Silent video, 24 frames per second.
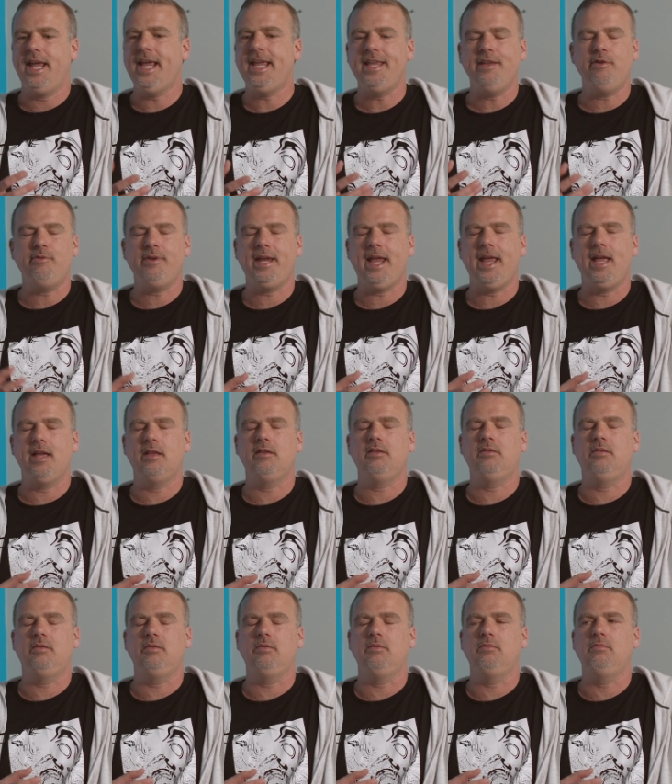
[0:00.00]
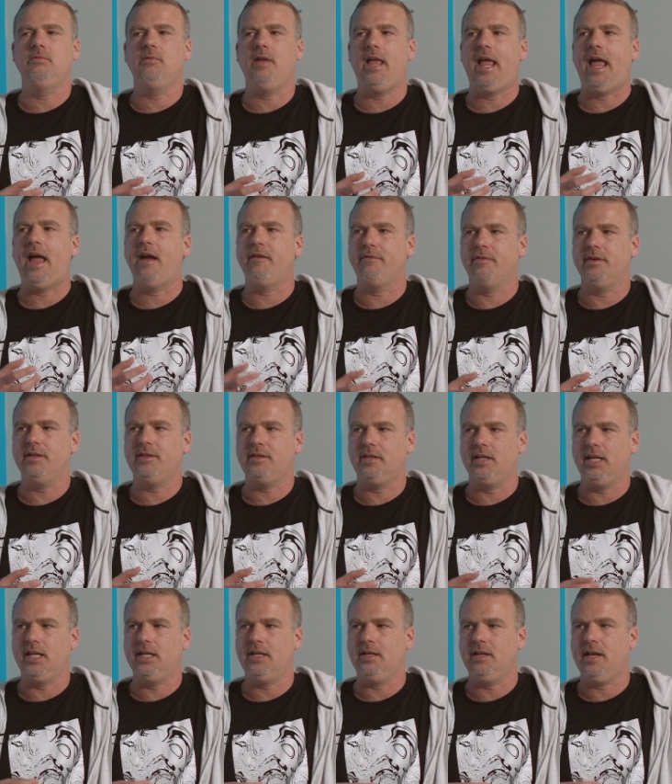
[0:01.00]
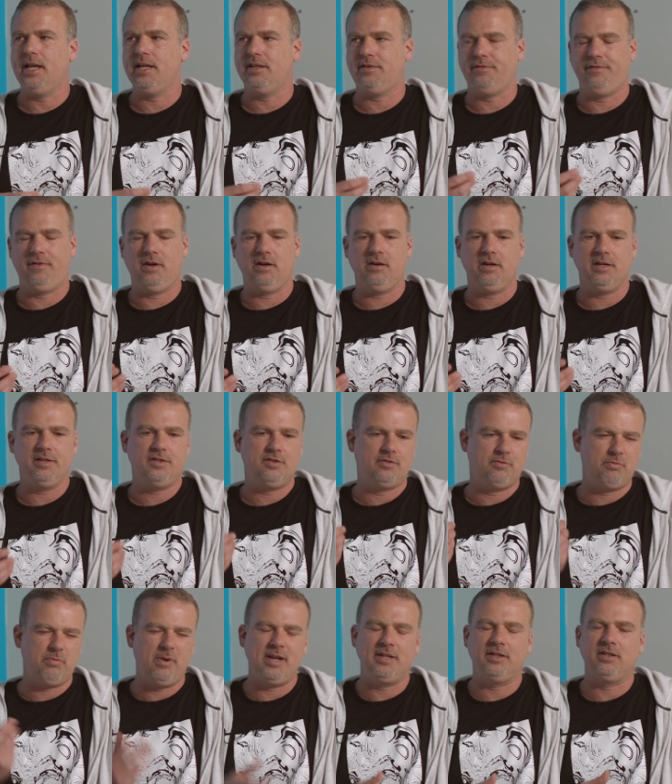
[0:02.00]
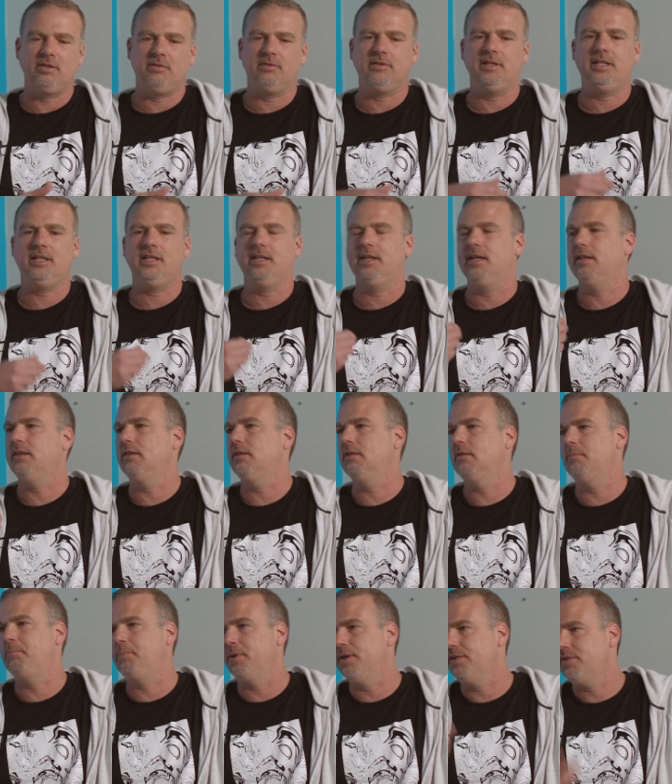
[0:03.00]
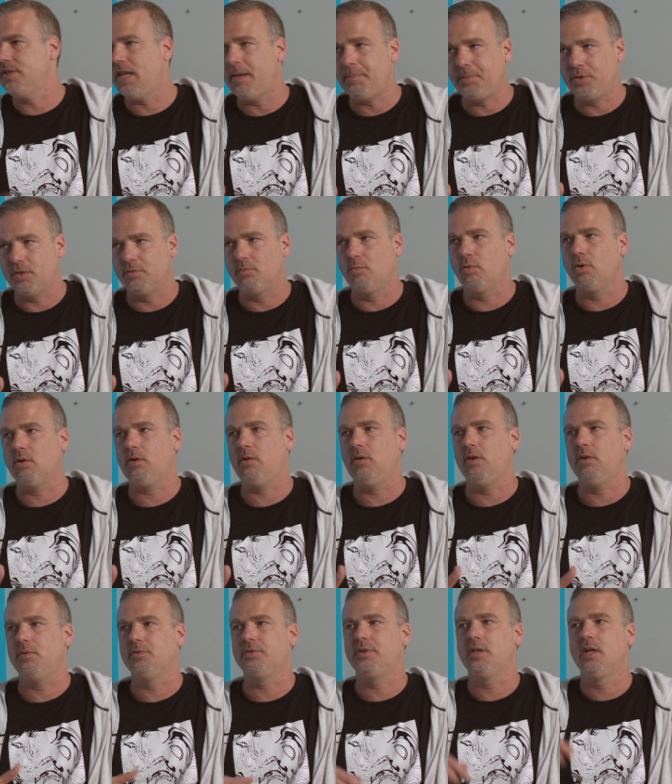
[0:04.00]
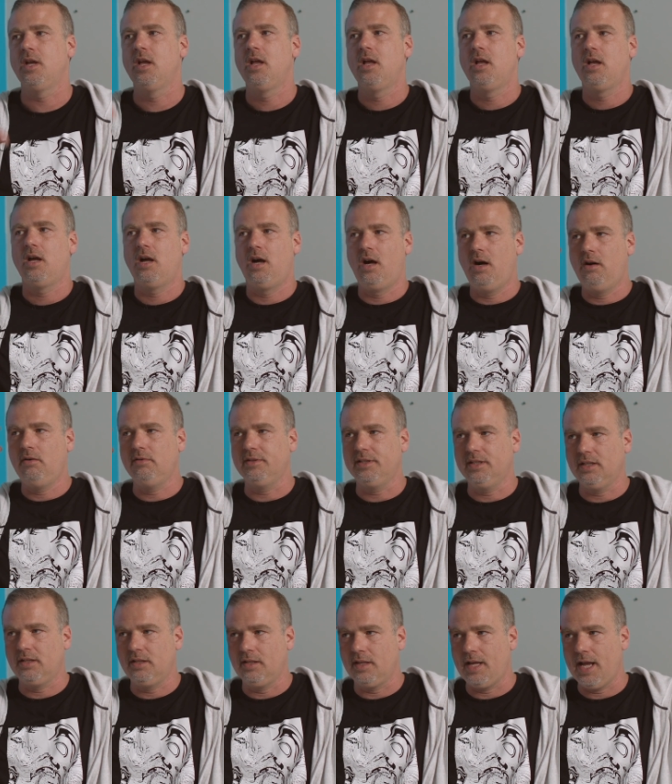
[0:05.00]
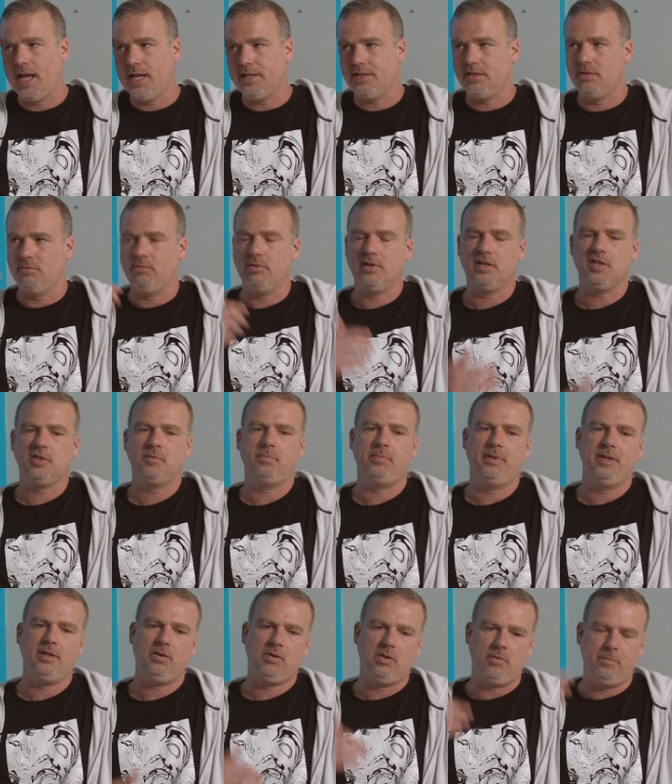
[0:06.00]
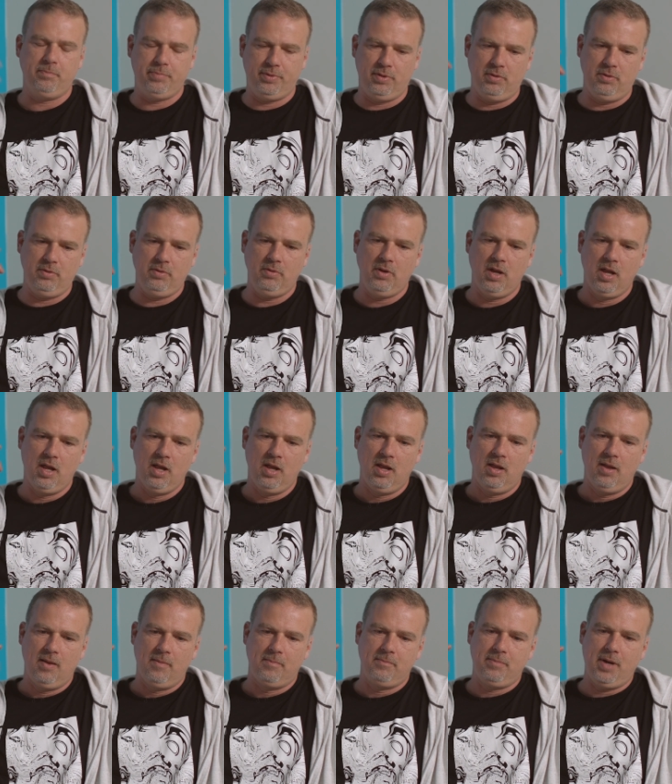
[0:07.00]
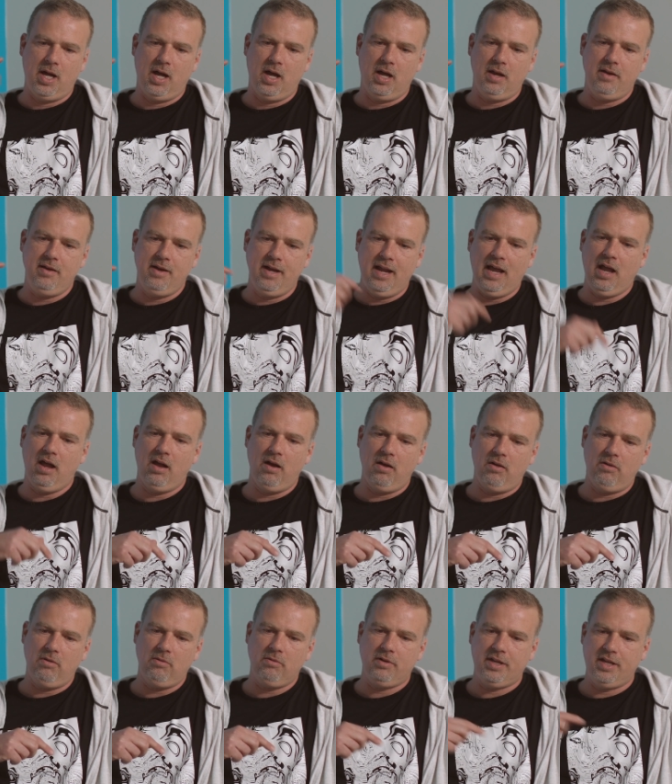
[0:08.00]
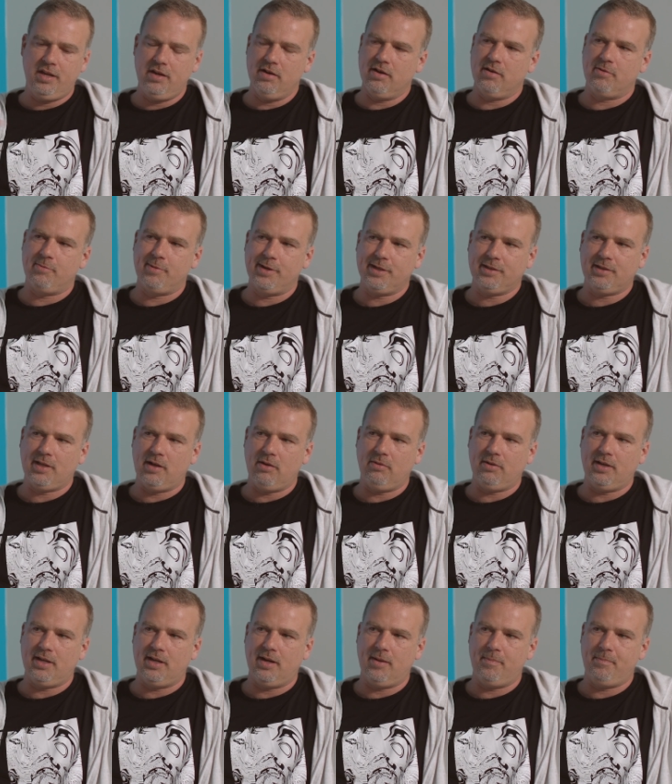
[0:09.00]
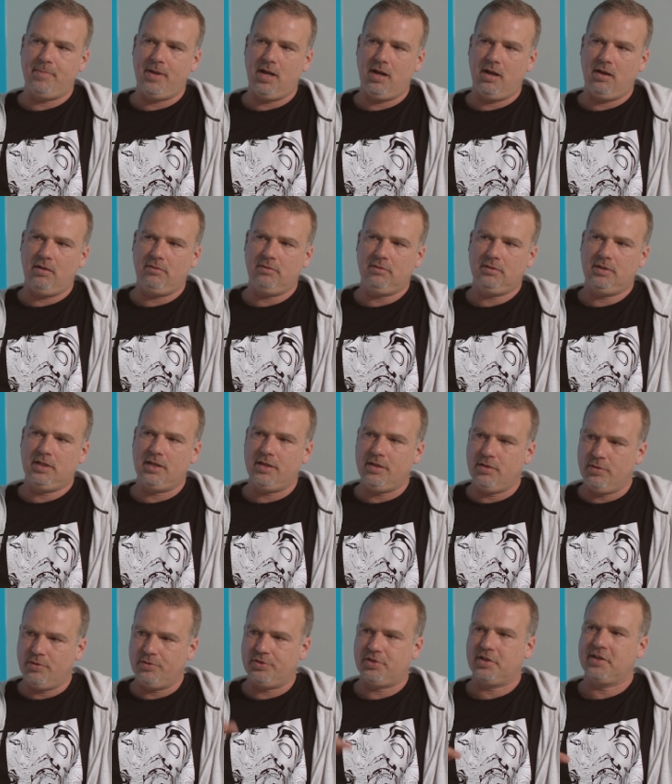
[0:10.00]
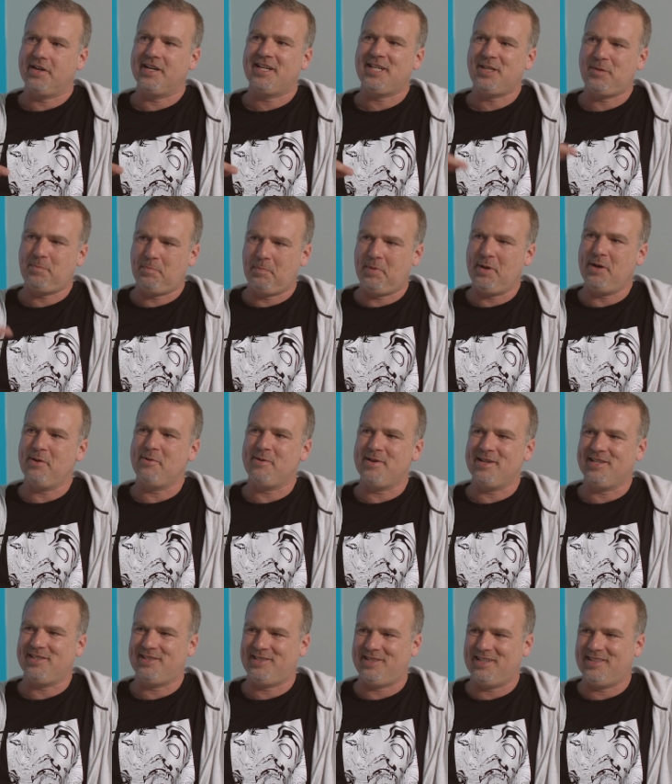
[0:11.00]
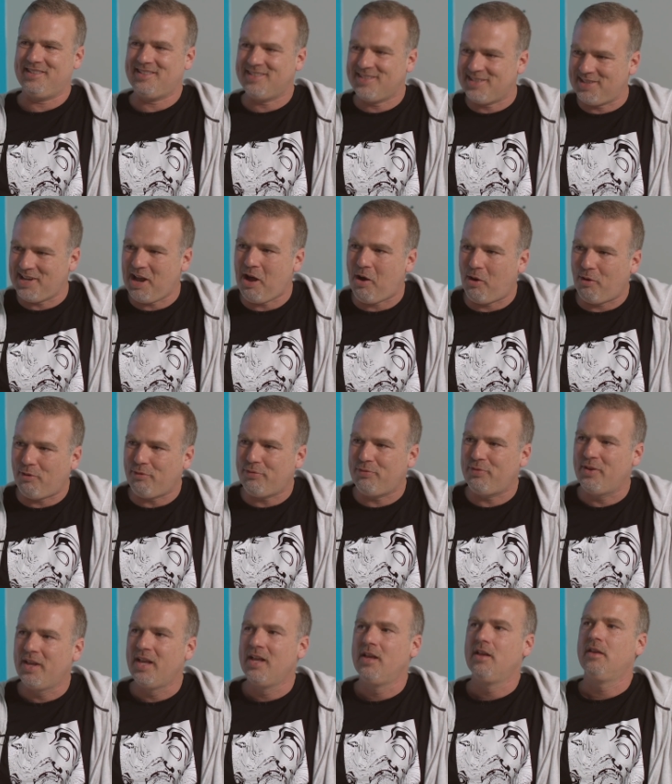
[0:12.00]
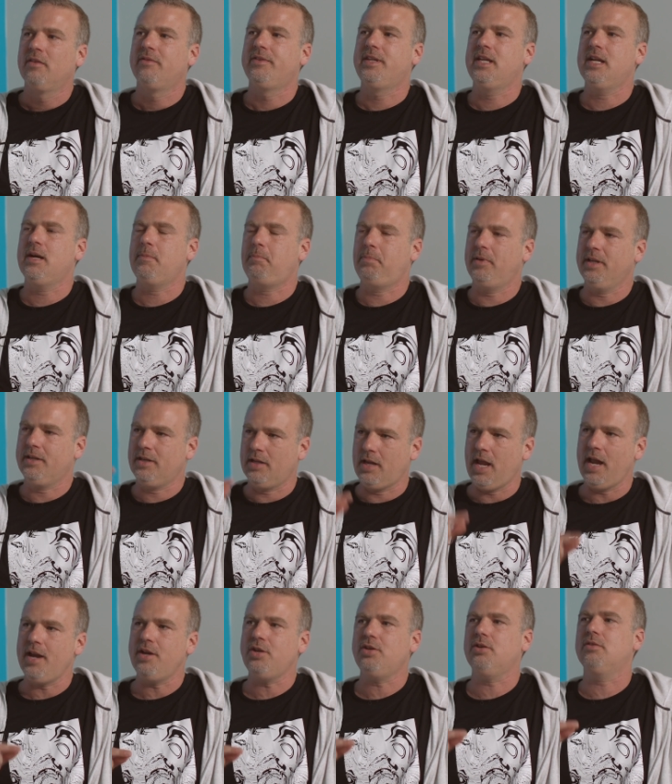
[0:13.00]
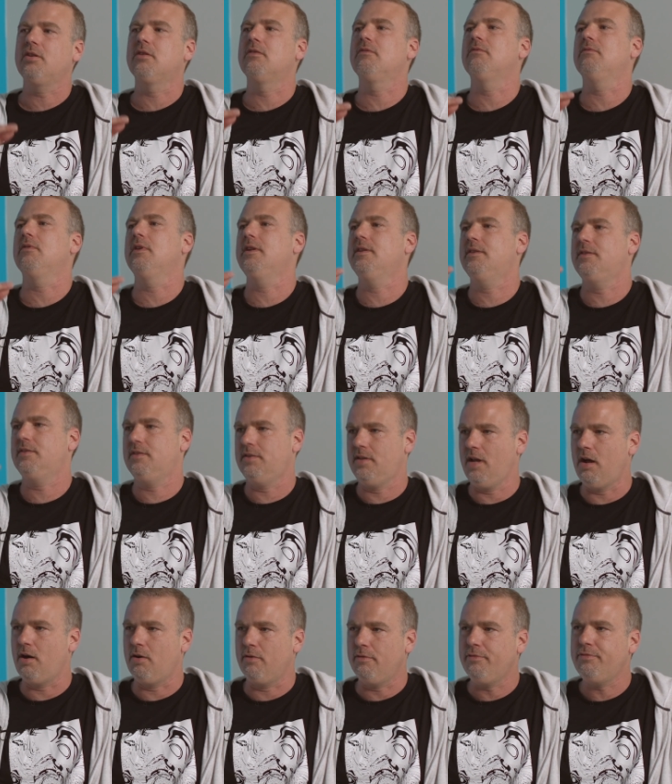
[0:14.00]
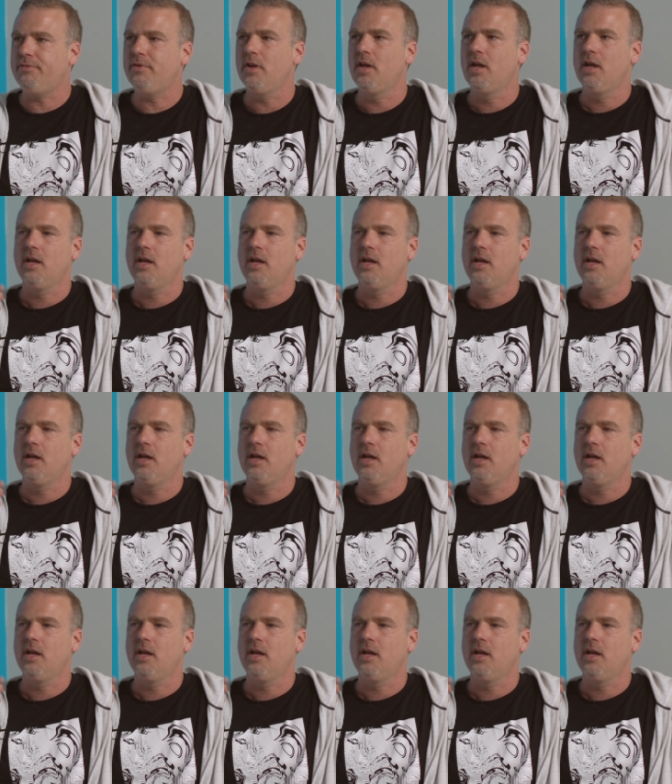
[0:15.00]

hey, you can't do everything as far as rendering and perception workloads all in the glass. You want to split compute. But now here we're talking about the user experience itself, yes. the application itself,